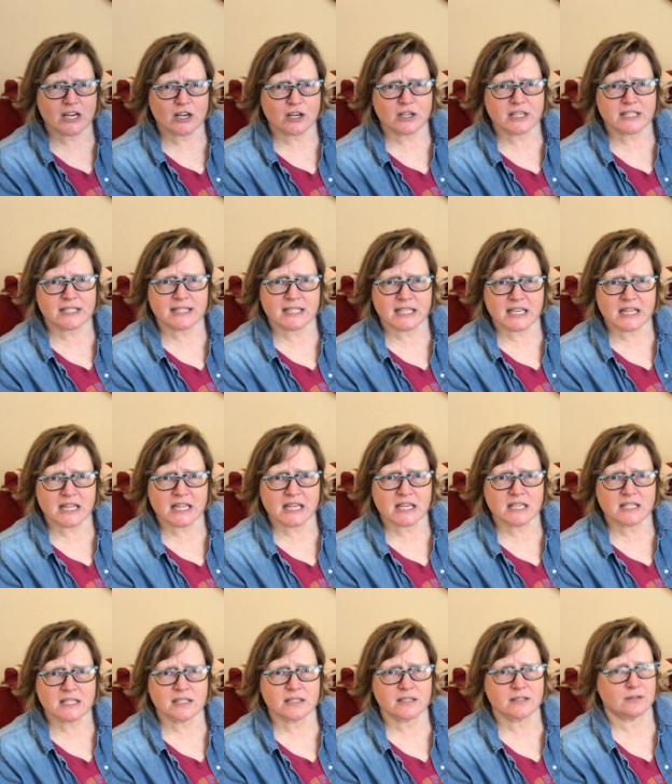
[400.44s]
here to see
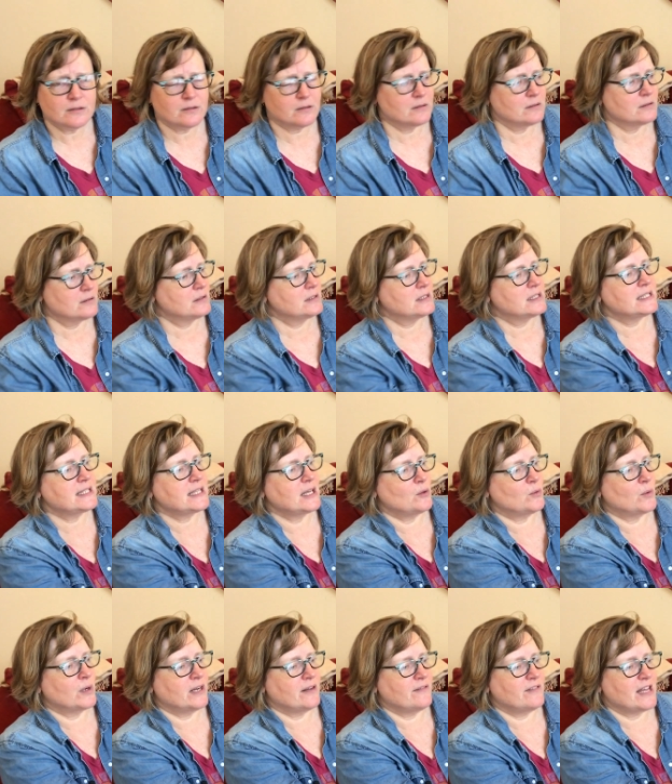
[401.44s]
this,
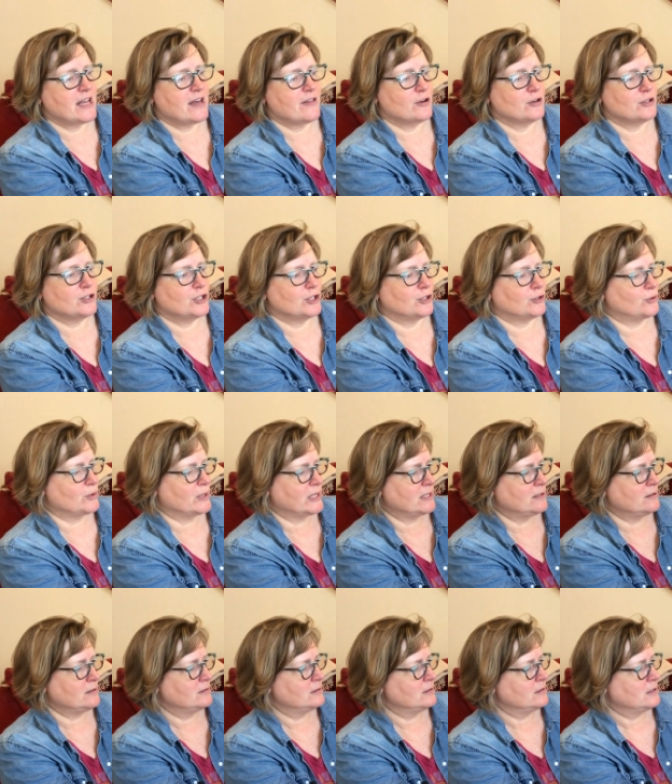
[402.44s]
said one of the other
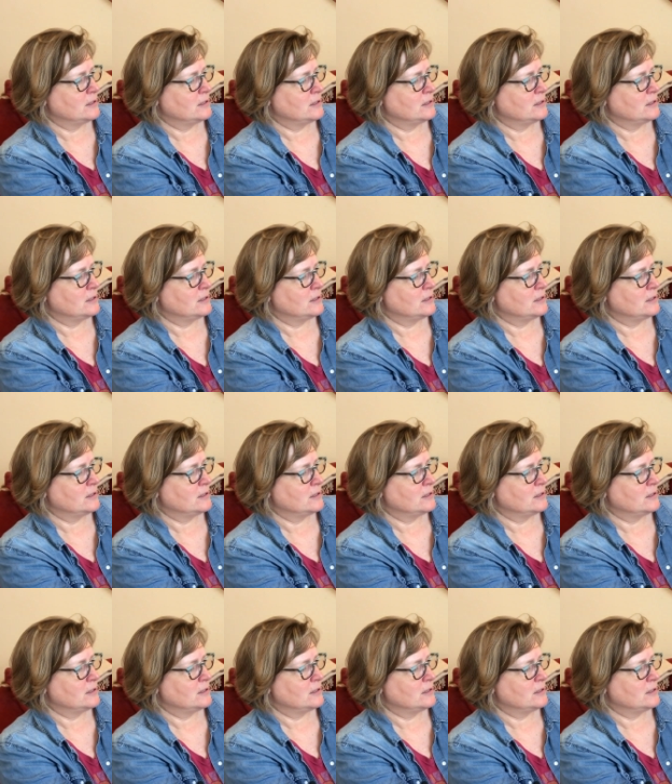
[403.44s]
children.